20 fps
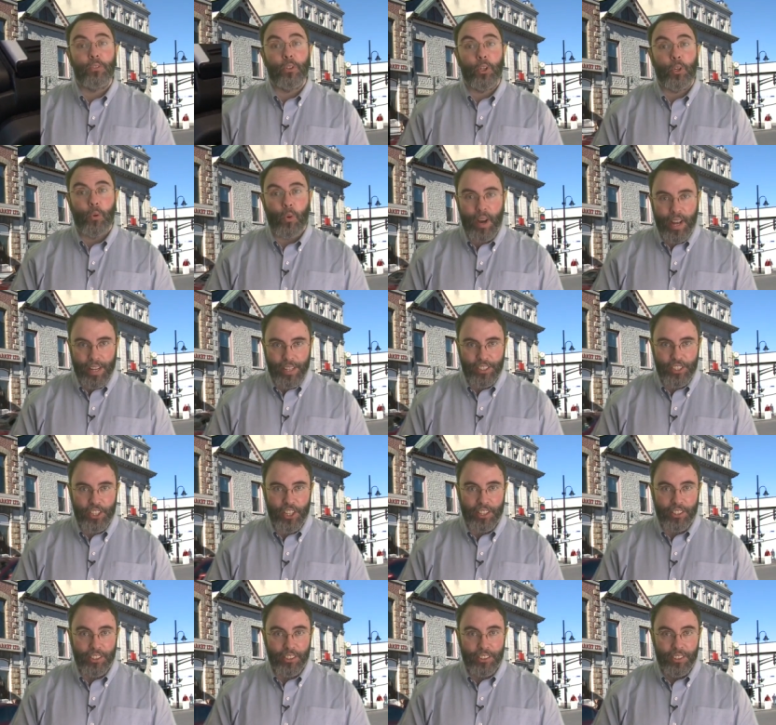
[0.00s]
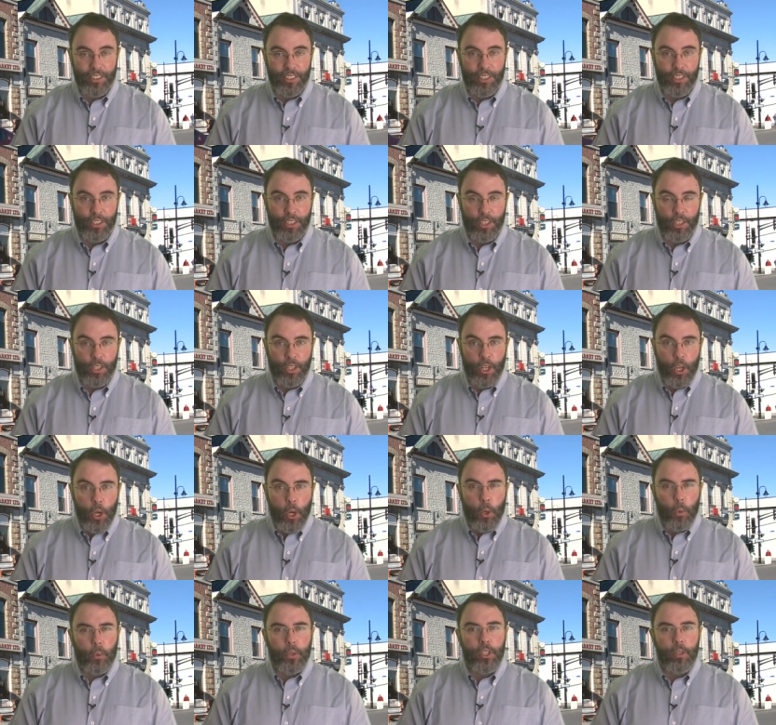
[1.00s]
for quiet shutter.
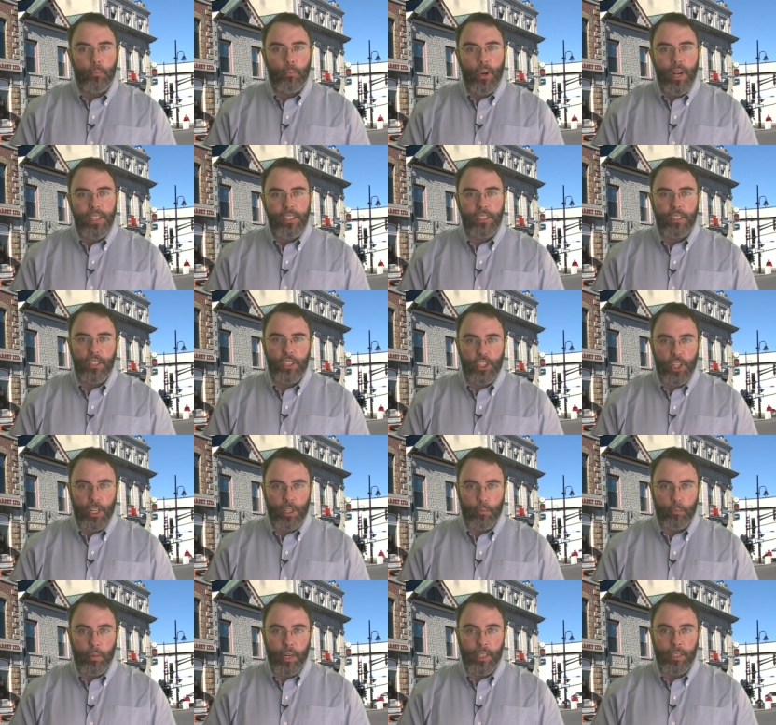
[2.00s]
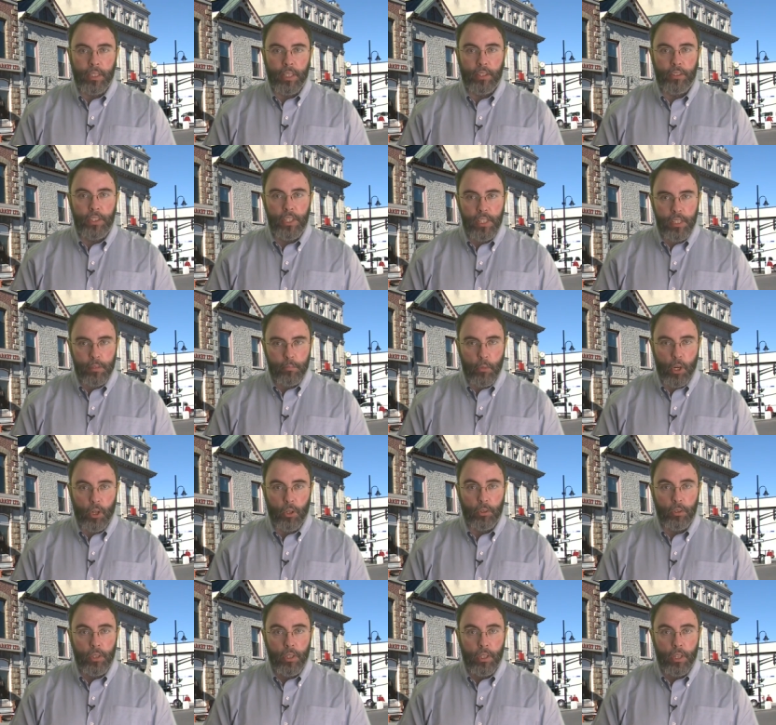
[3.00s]
When you press the shutter button in this
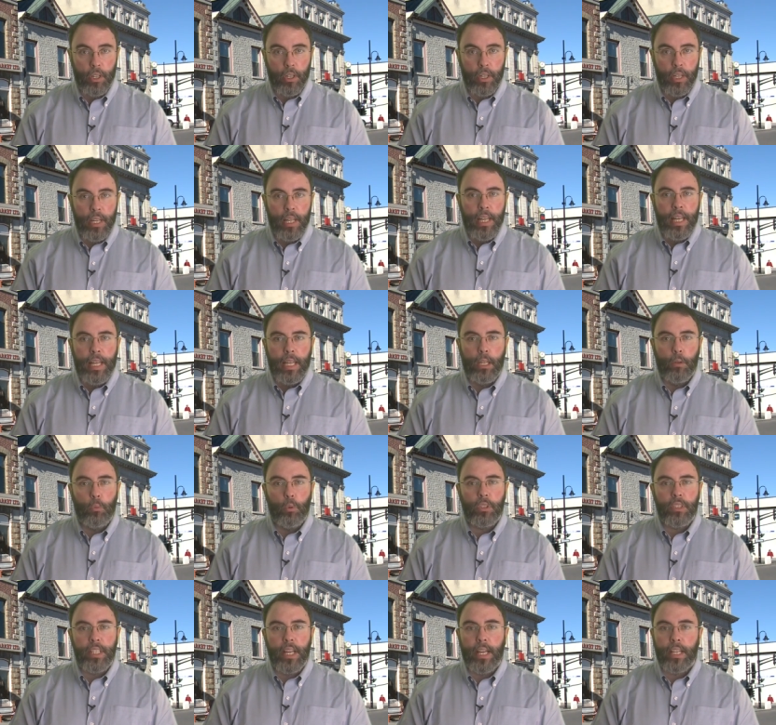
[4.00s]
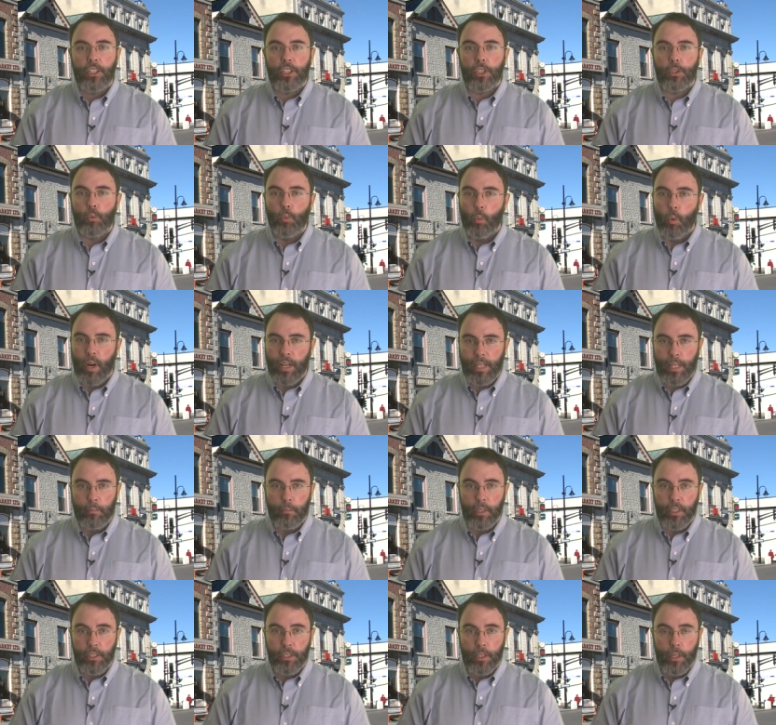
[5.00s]
mode, it will take just one
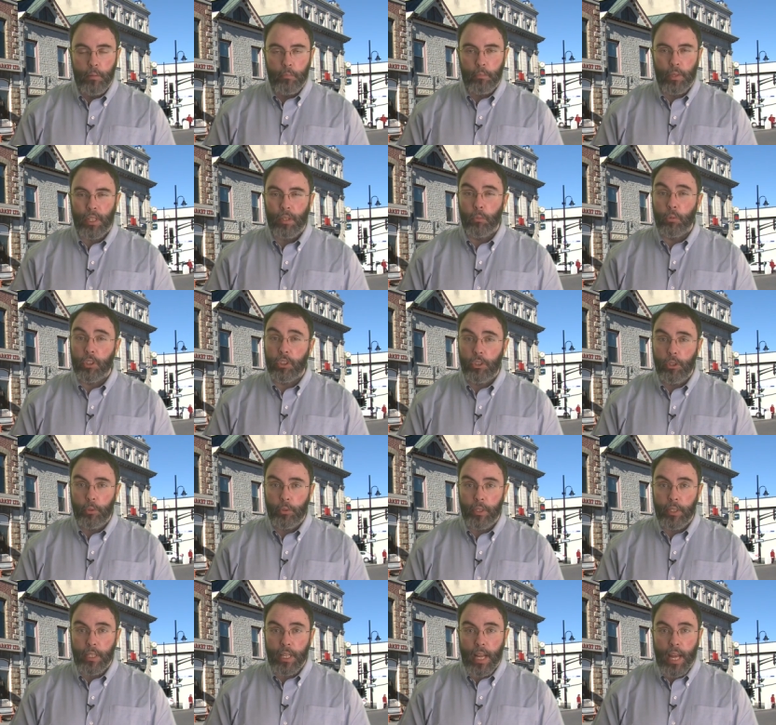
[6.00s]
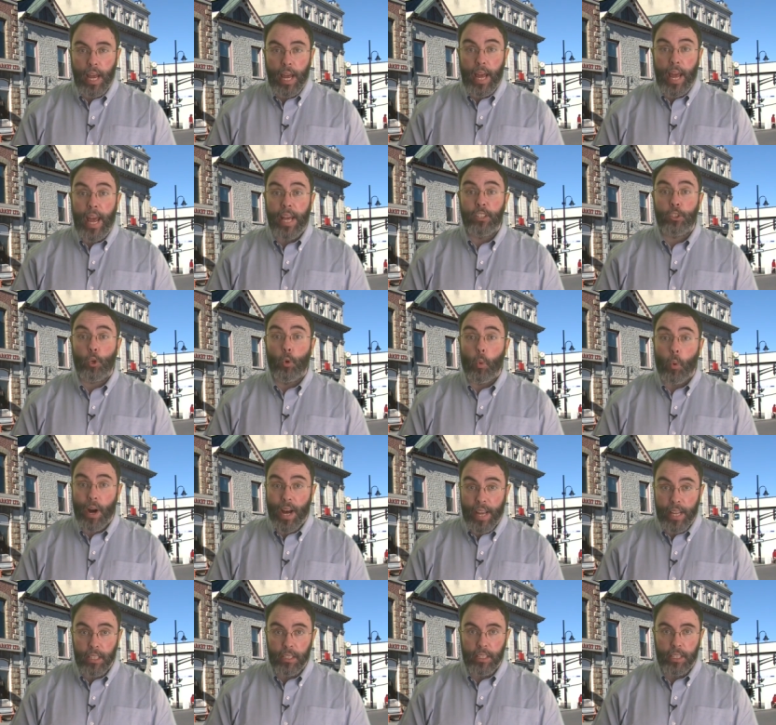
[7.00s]
image, but it will do it as
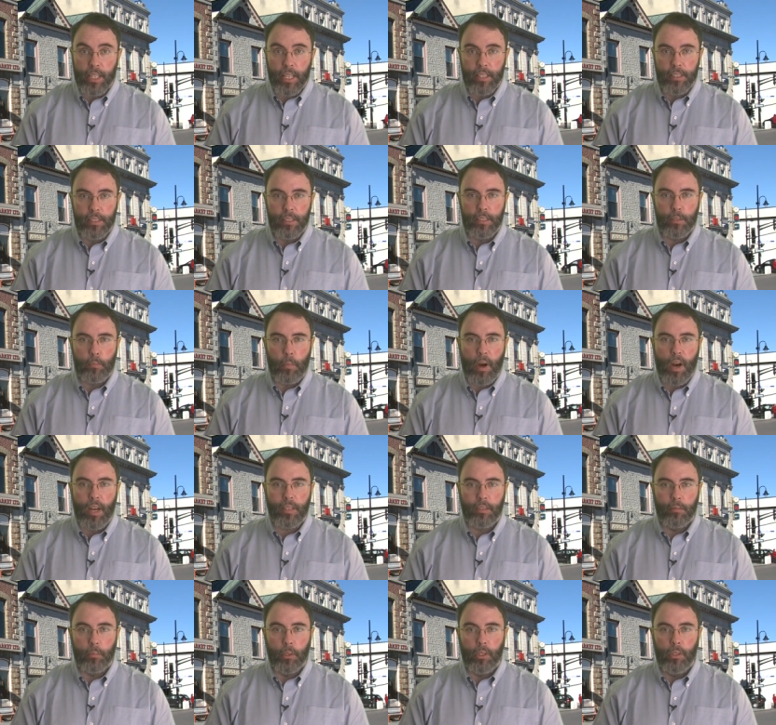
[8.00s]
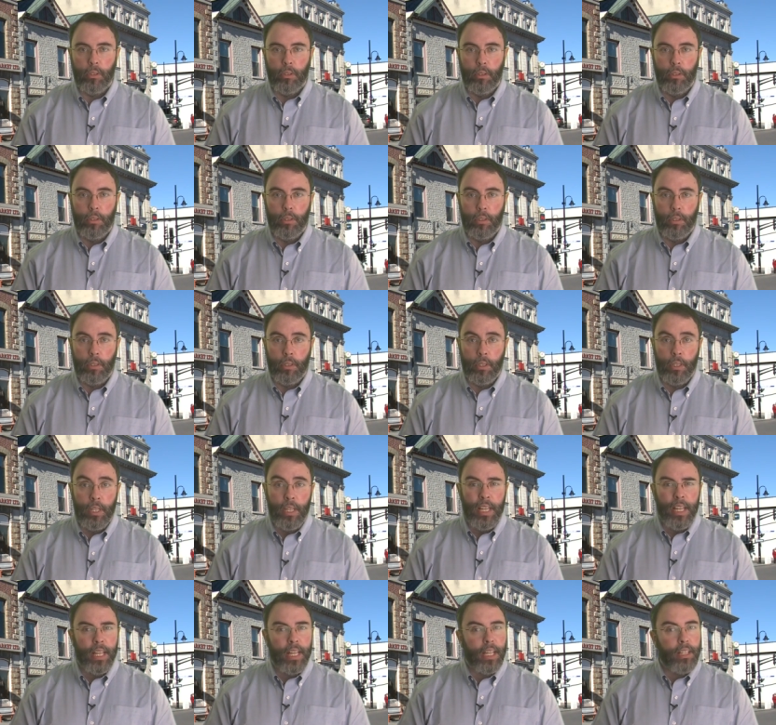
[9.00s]
quietly as it's possible.
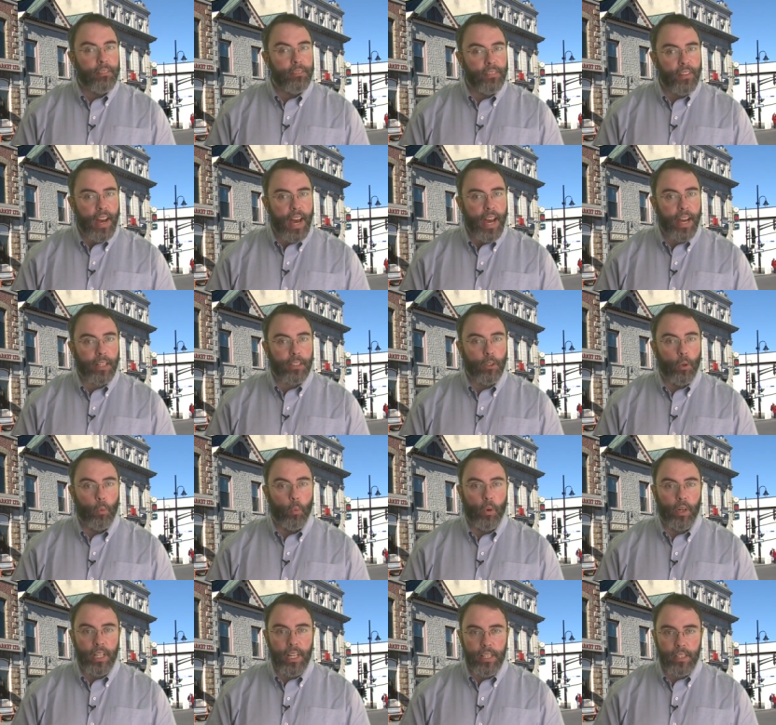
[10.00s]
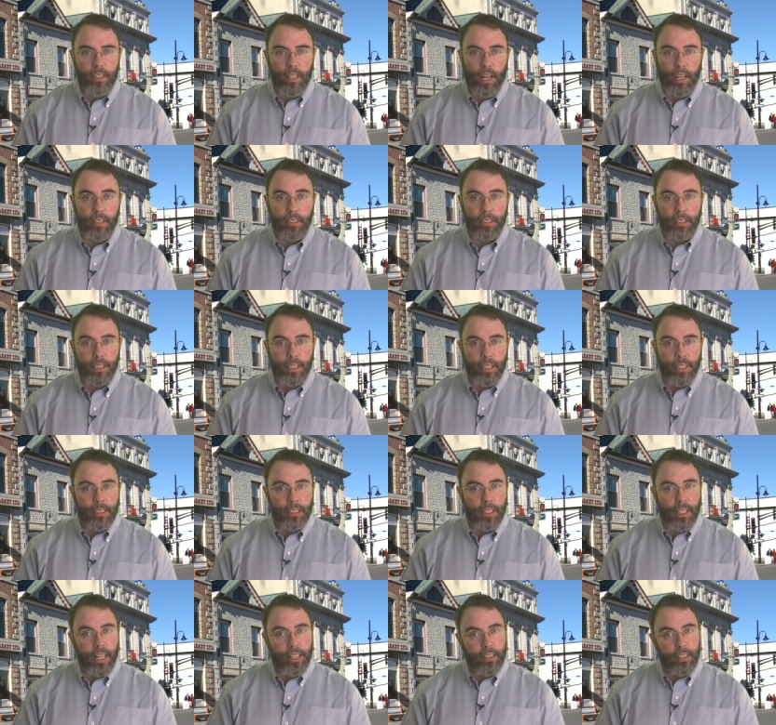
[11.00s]
In fact, what it does is
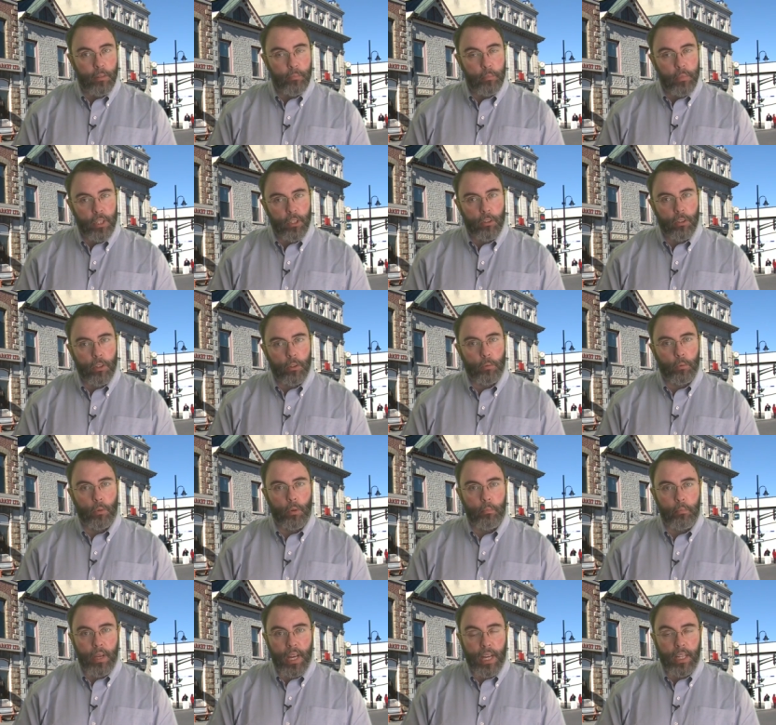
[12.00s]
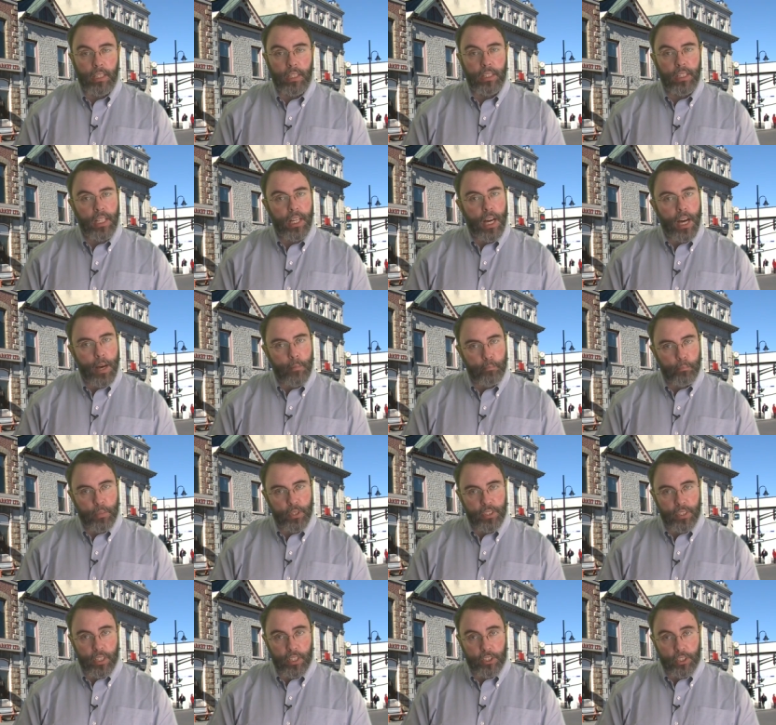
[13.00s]
let the mirror remain in the up
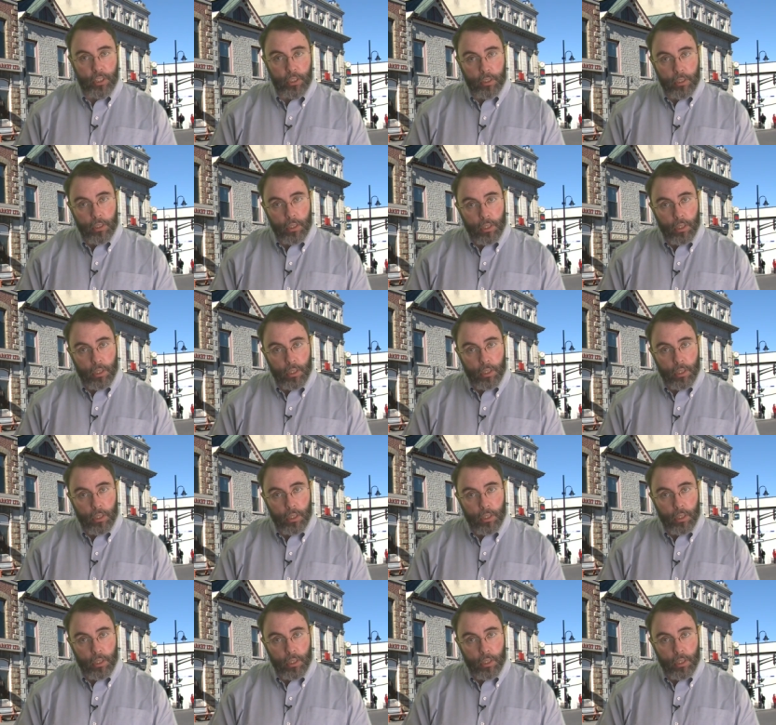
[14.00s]
position